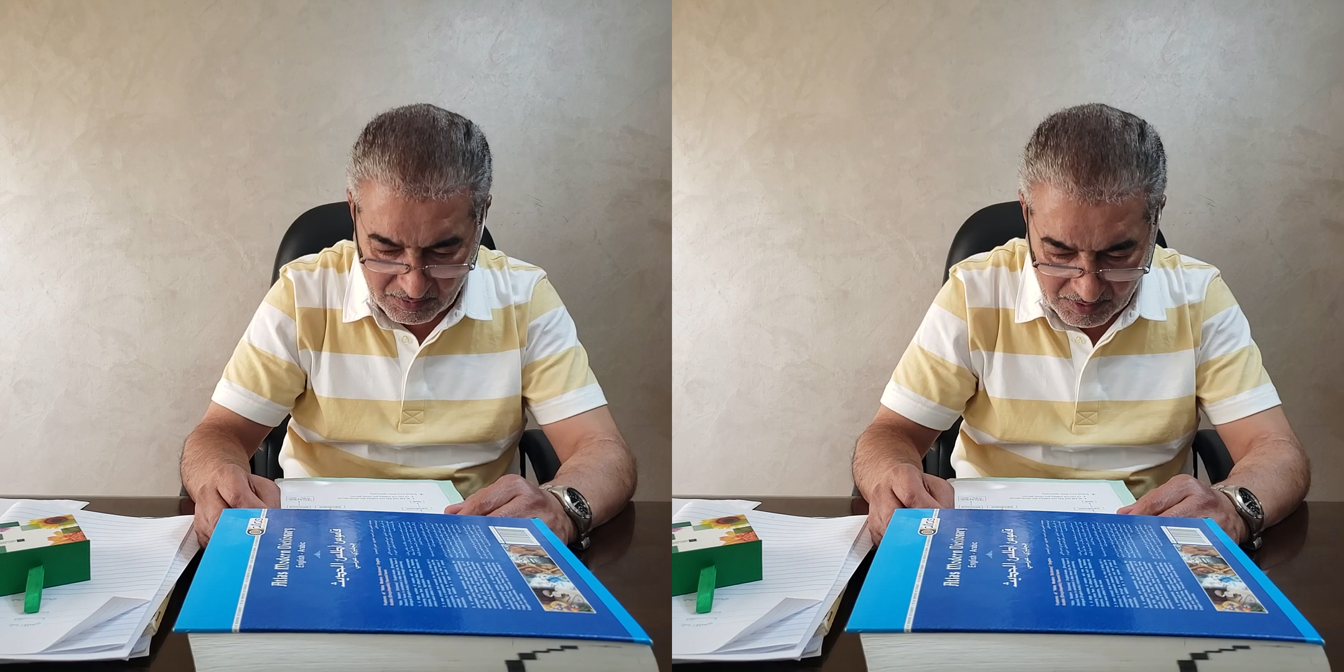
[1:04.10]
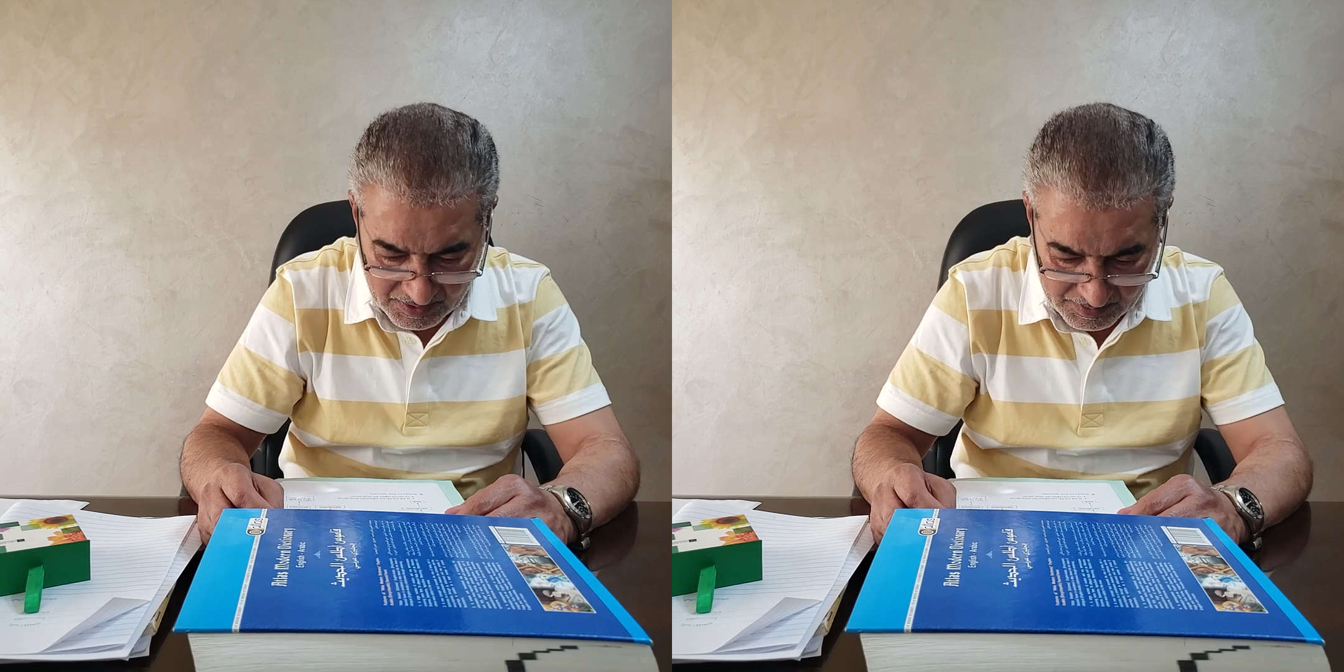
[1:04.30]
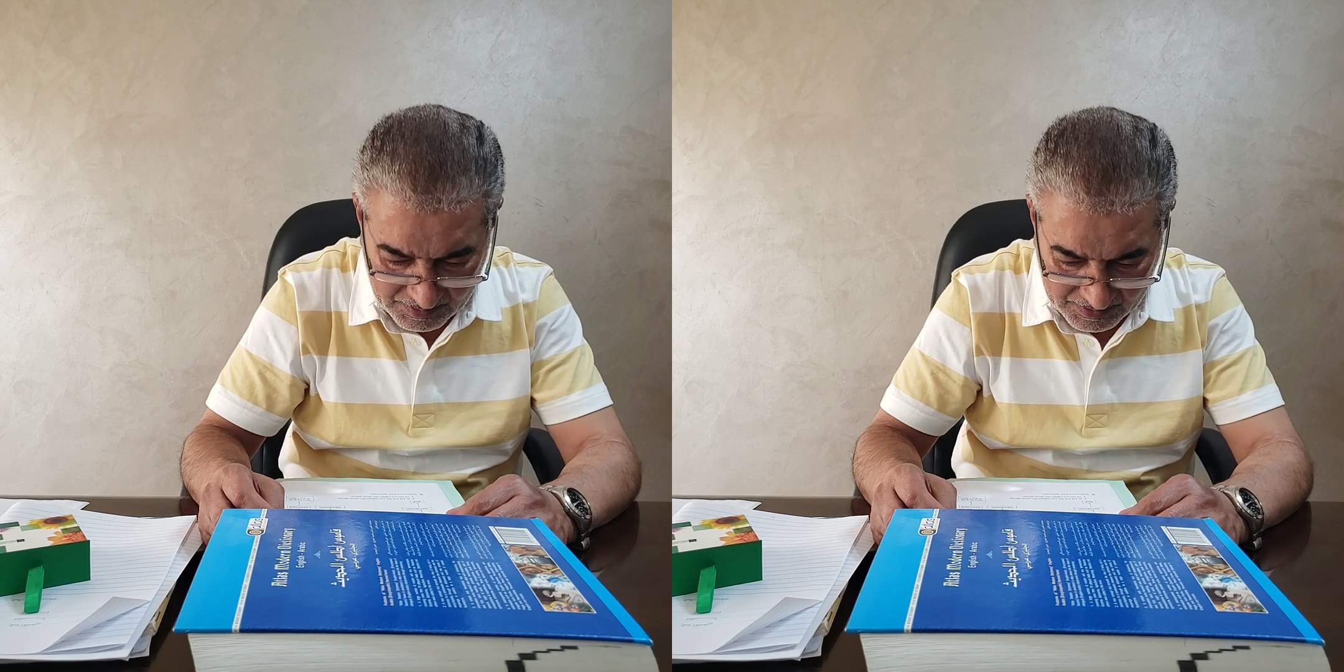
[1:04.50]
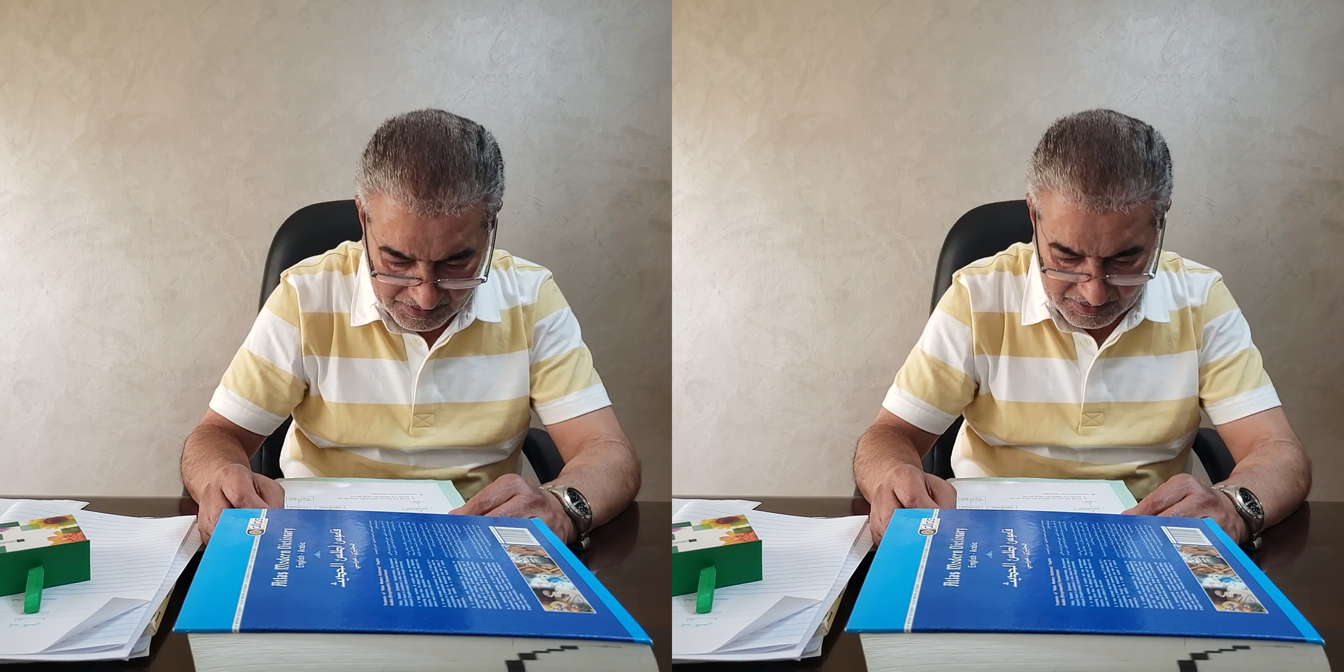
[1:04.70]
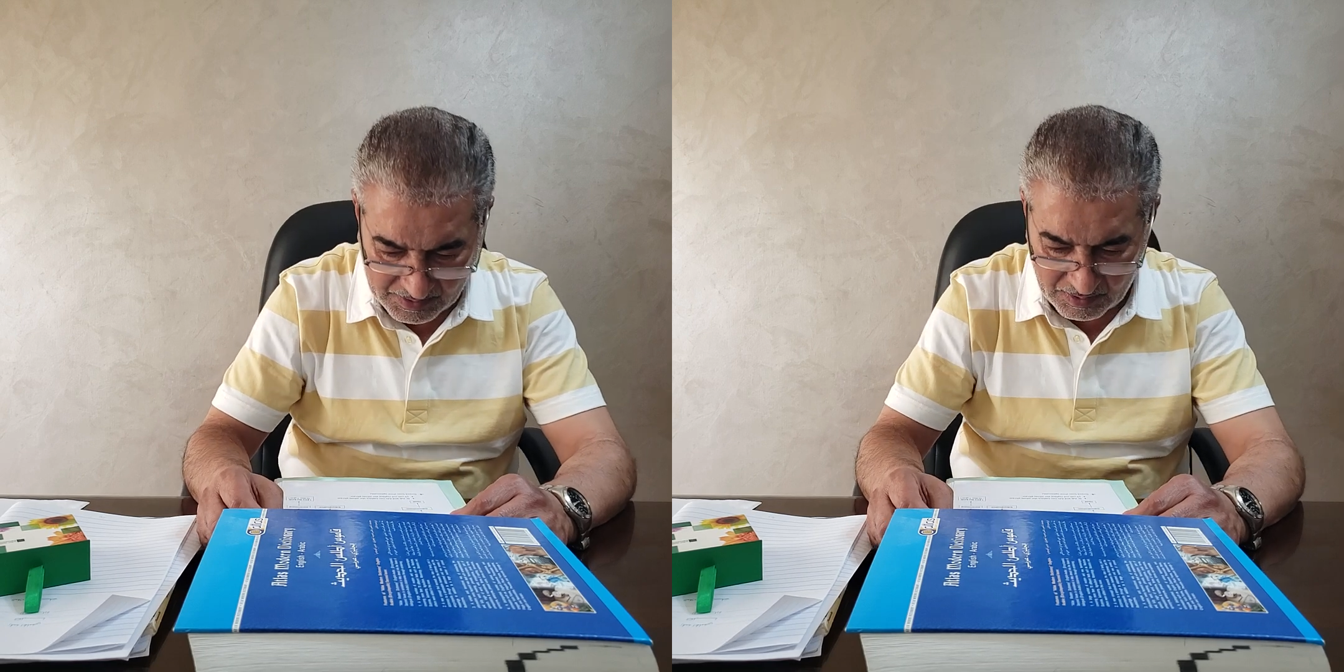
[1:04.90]
our
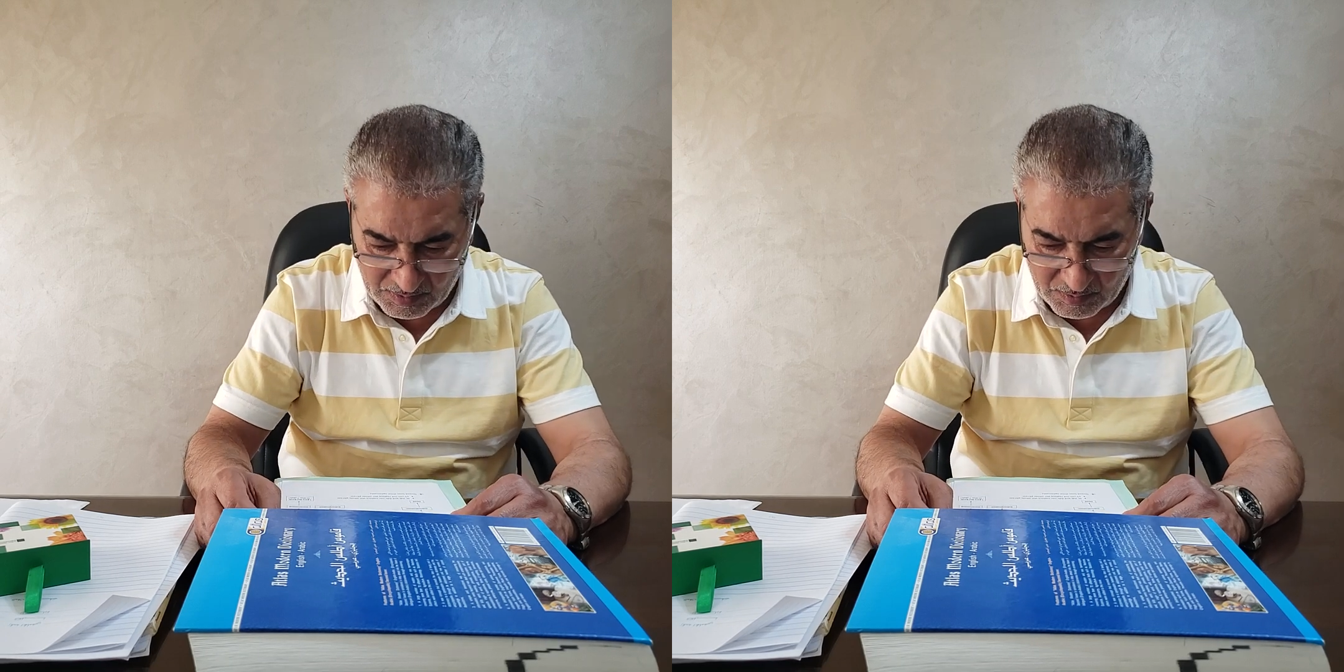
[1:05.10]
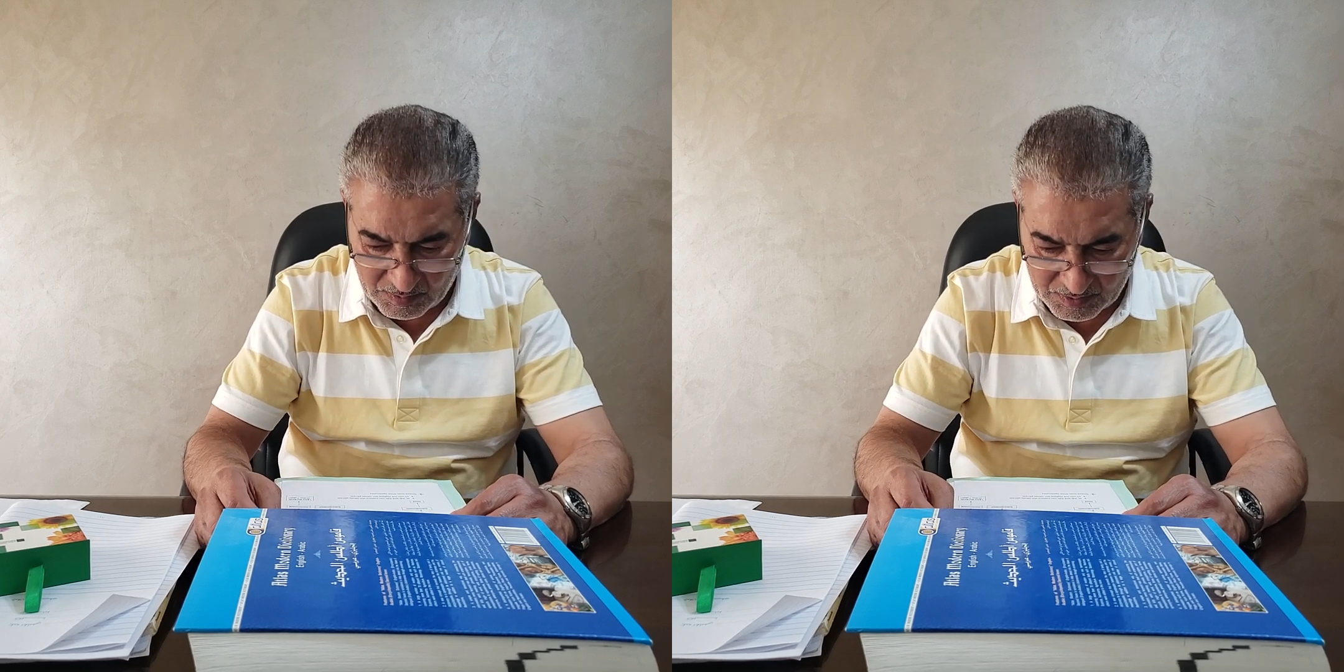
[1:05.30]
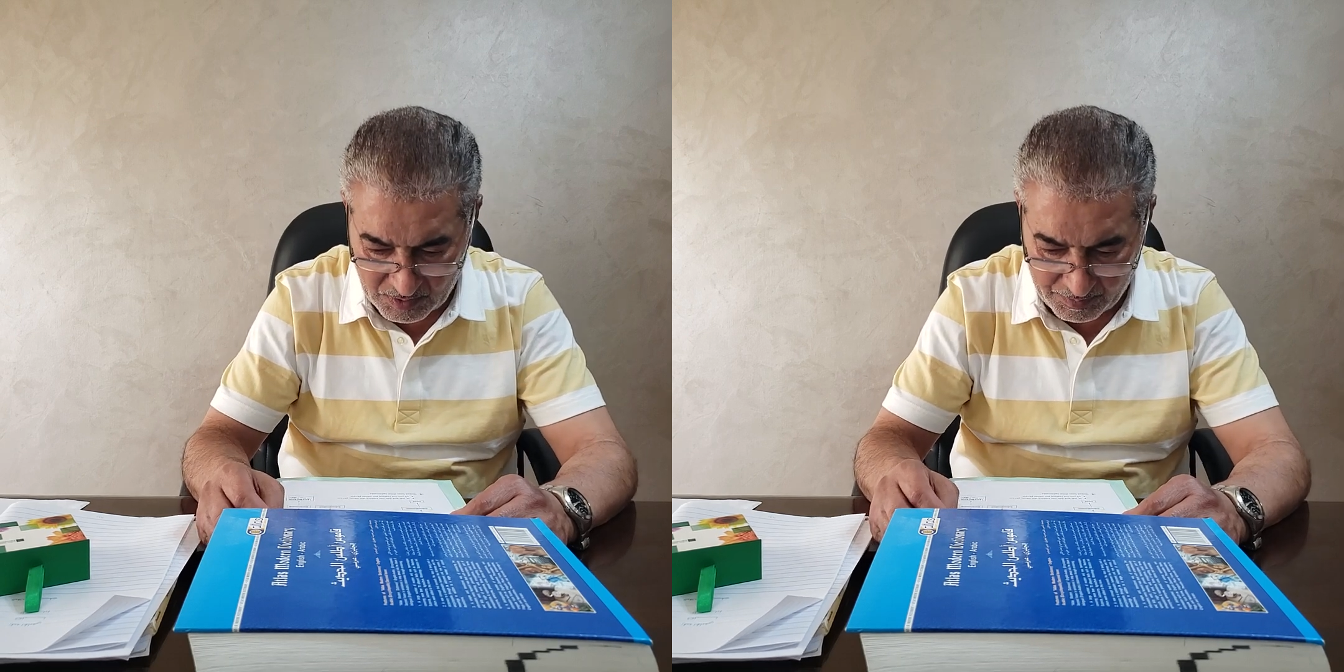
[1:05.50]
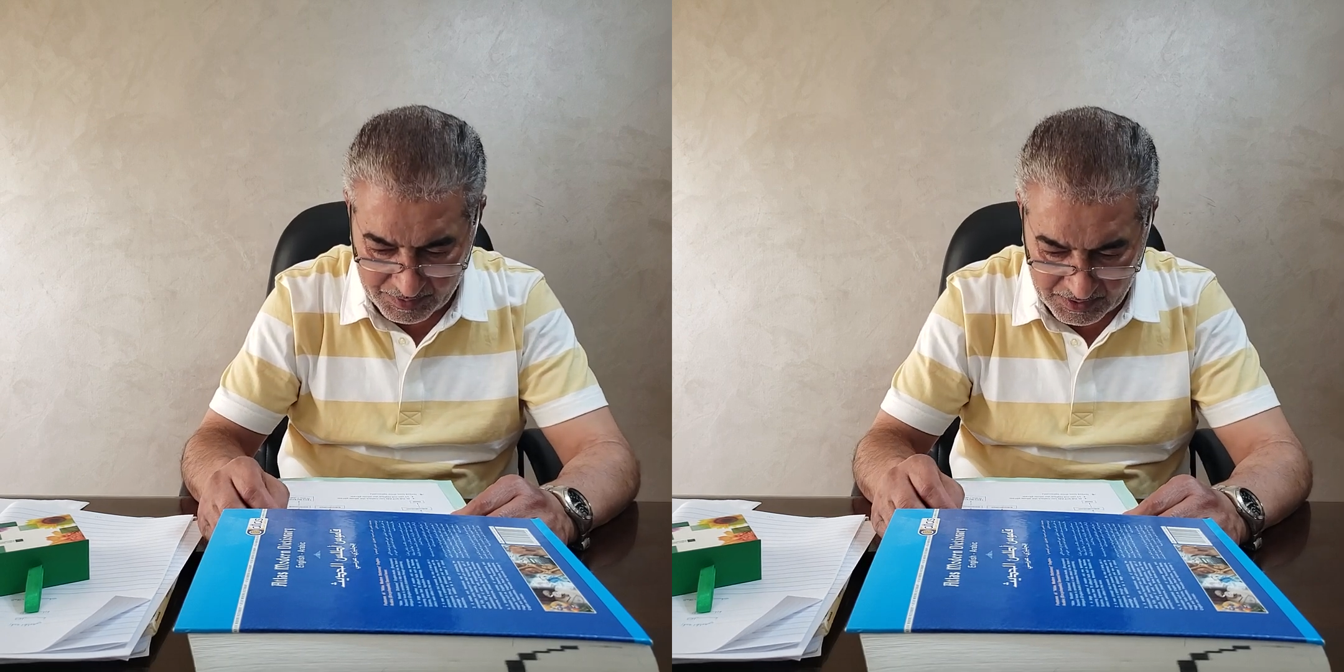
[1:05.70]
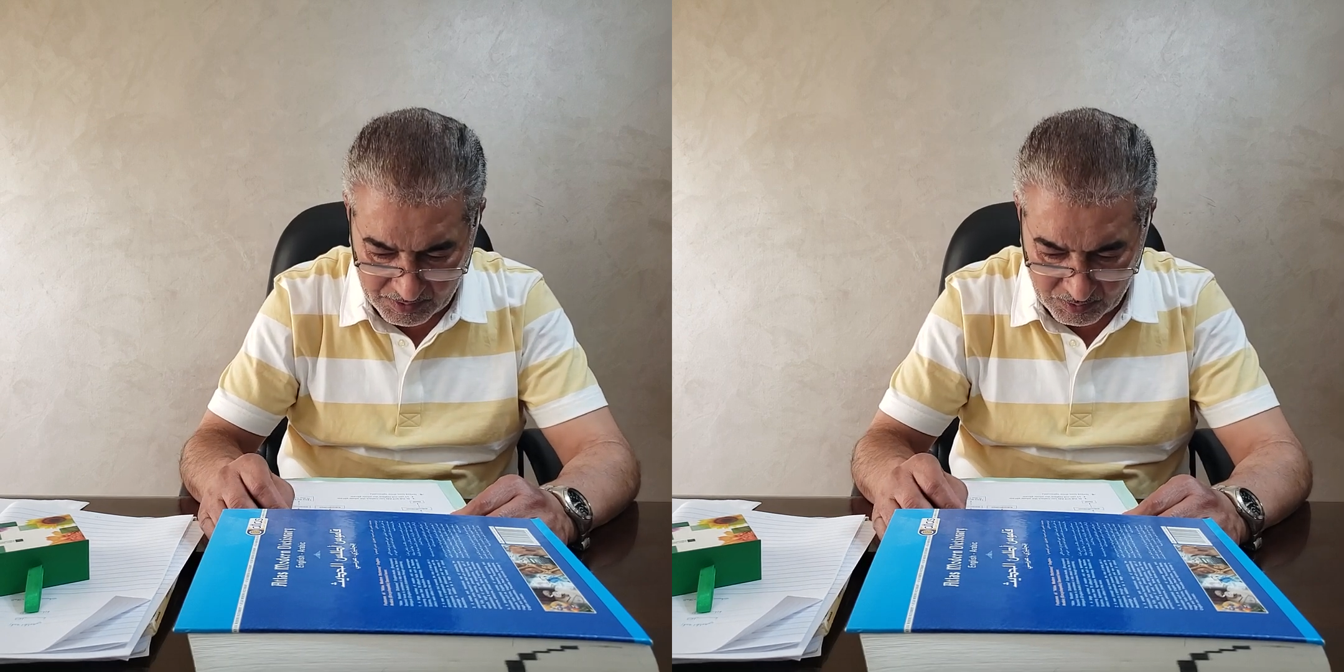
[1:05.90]
topic